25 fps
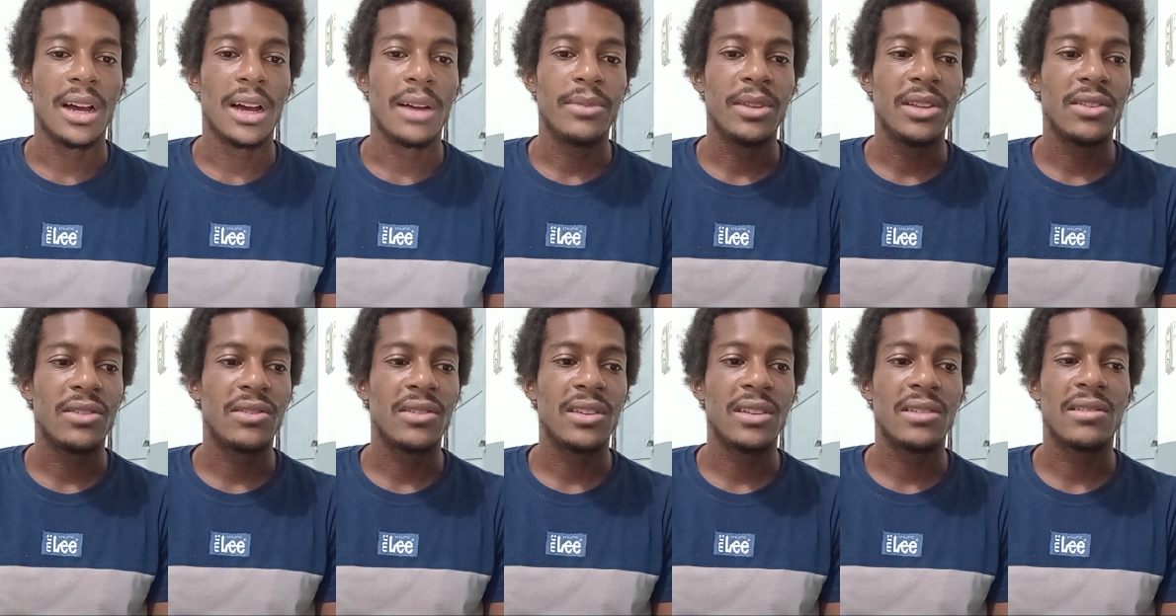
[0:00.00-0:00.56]

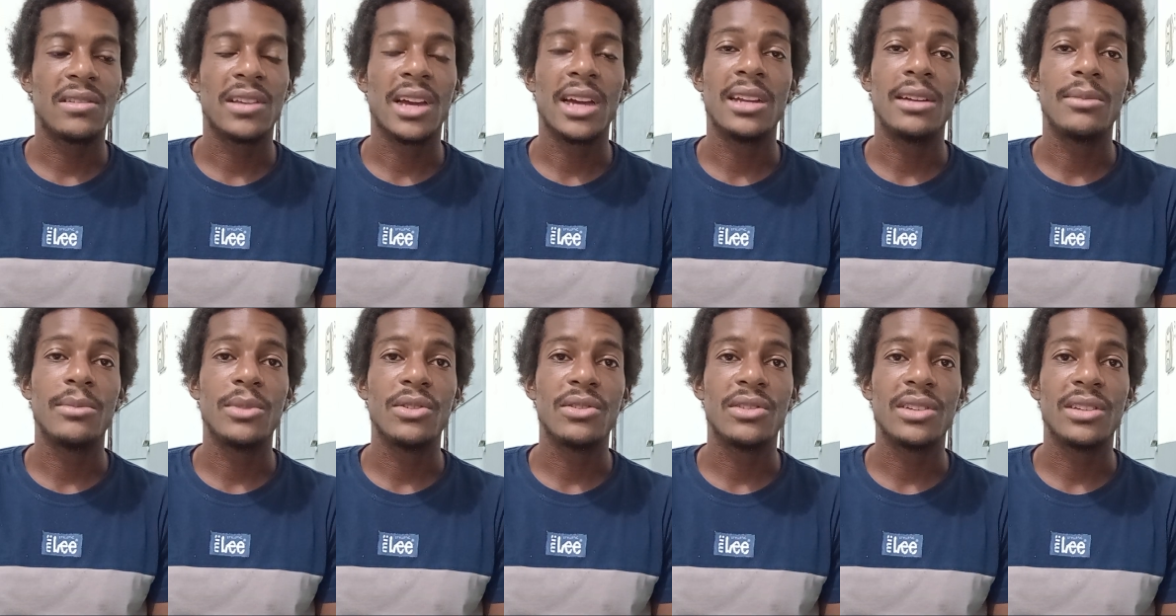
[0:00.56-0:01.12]
This site
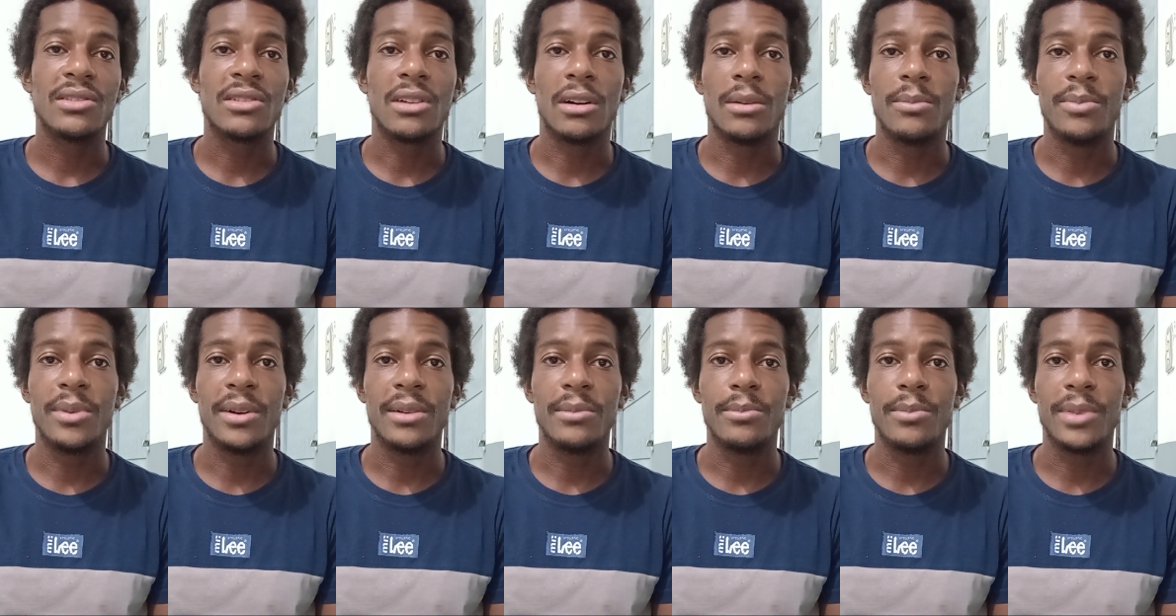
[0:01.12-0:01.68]
I'm using is called
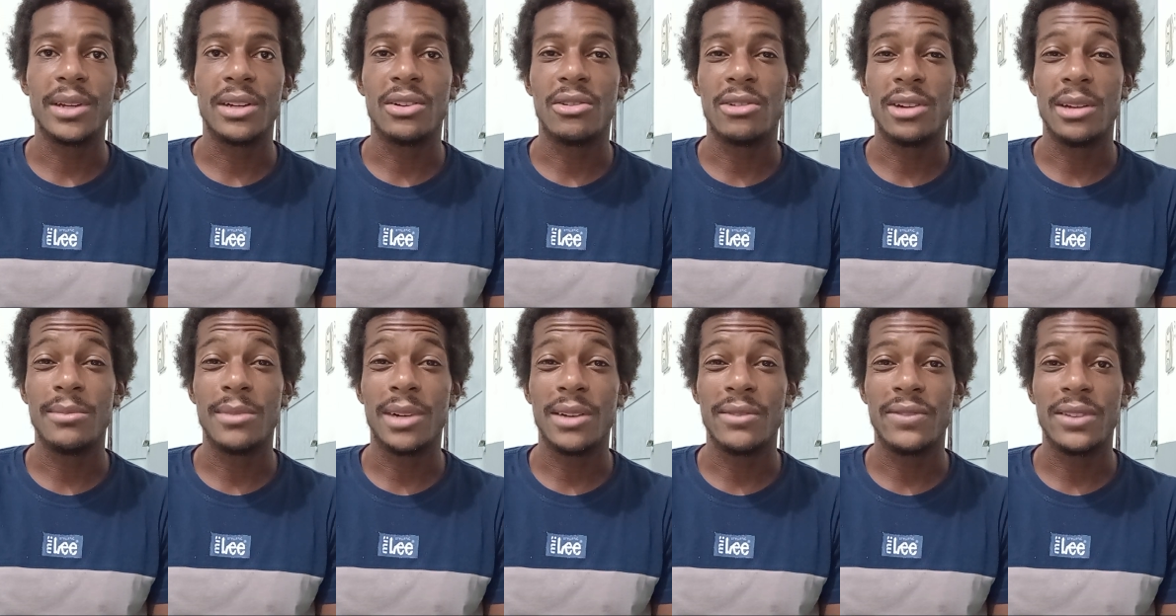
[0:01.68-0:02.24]

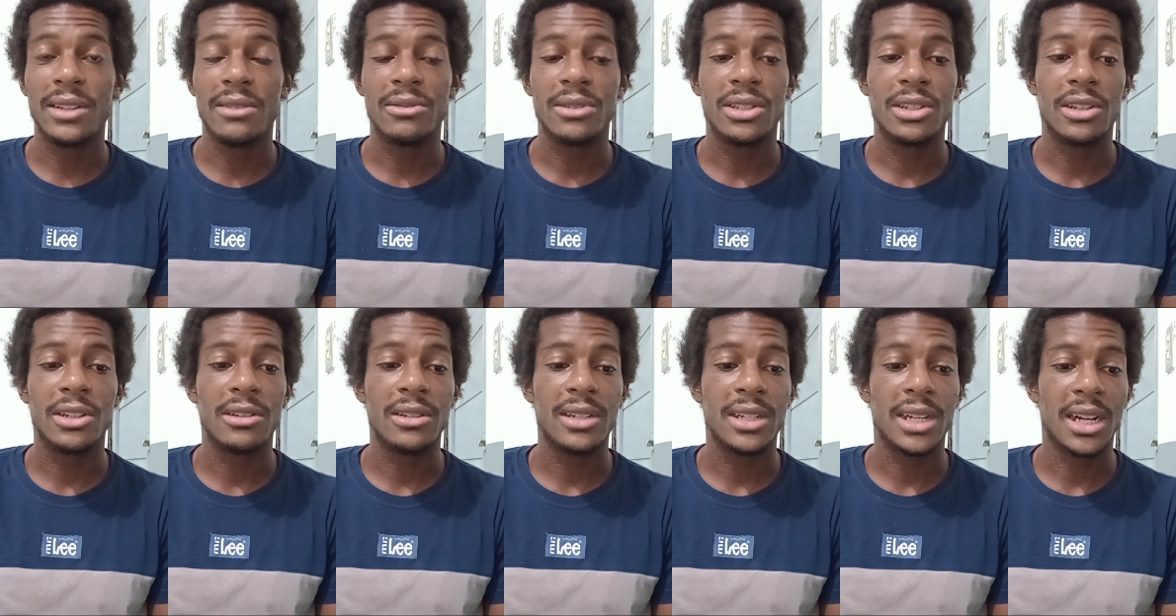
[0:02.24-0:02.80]

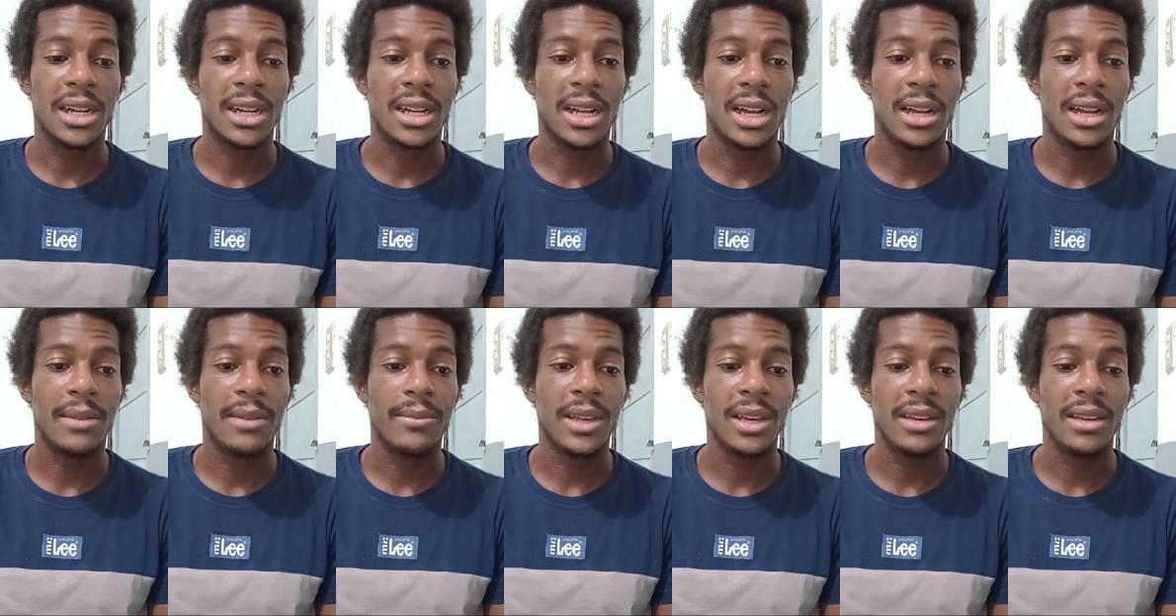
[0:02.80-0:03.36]

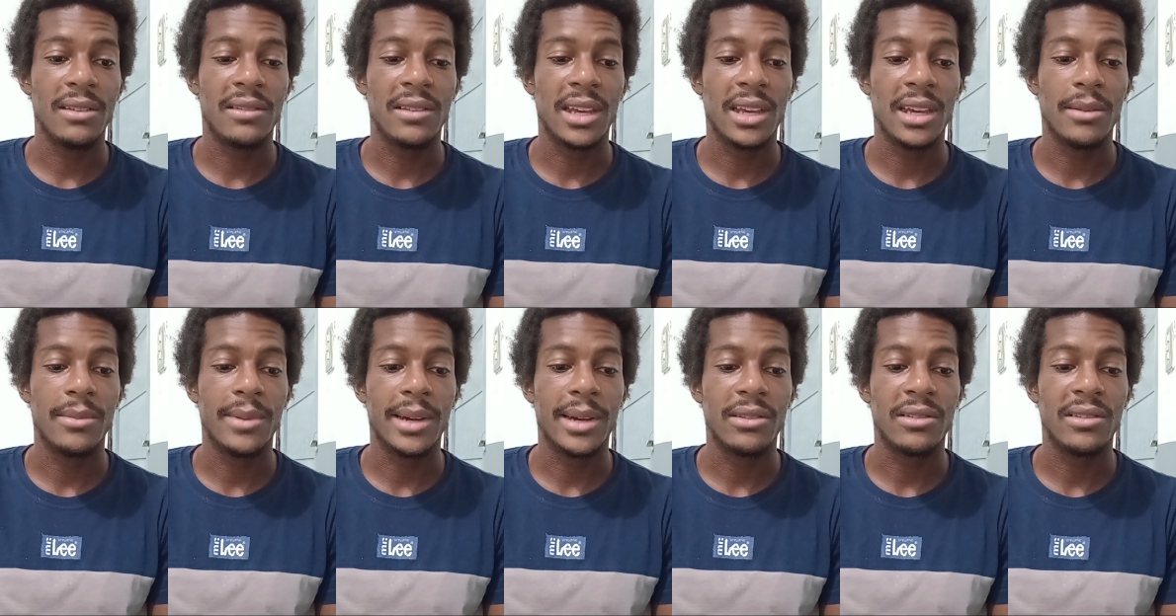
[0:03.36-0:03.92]
BitcoinMonthlyReturn.com. They say
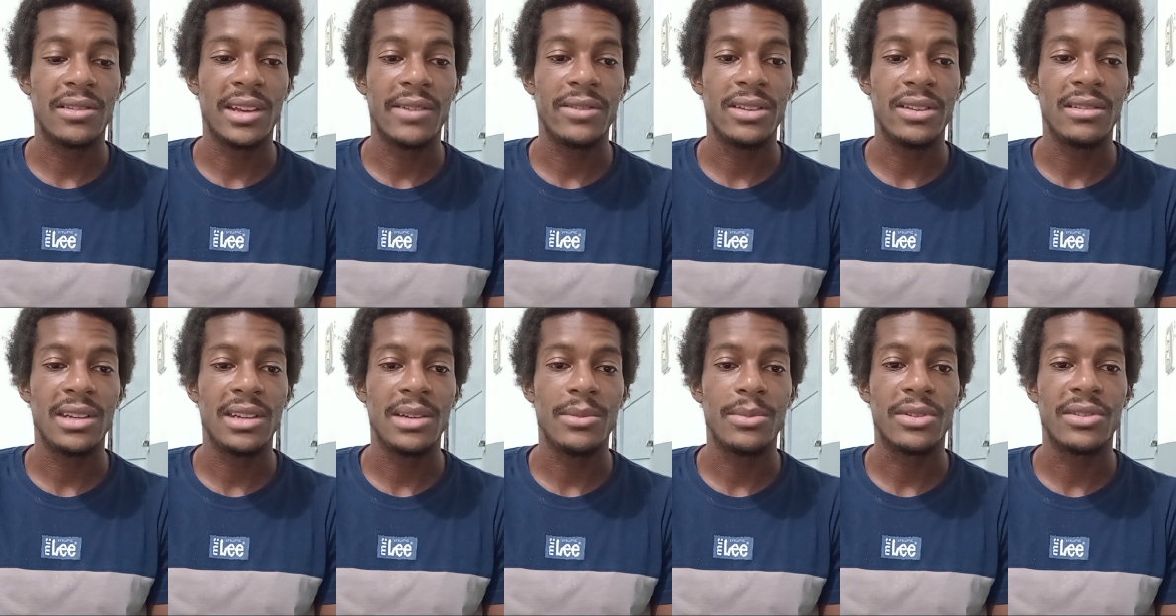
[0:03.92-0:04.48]
about
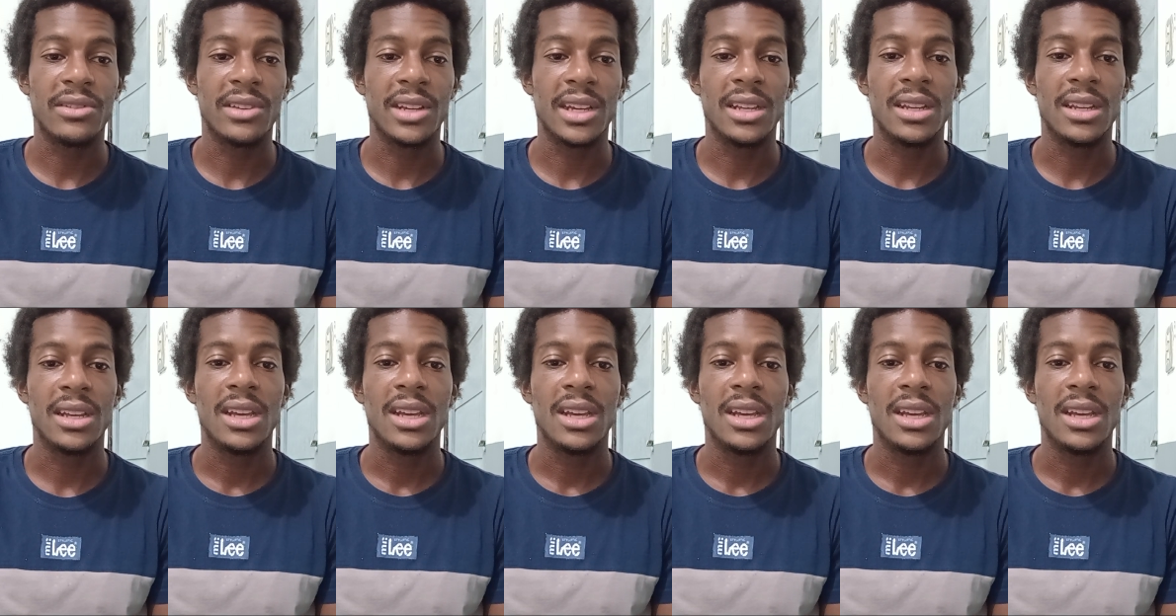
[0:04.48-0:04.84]
17%.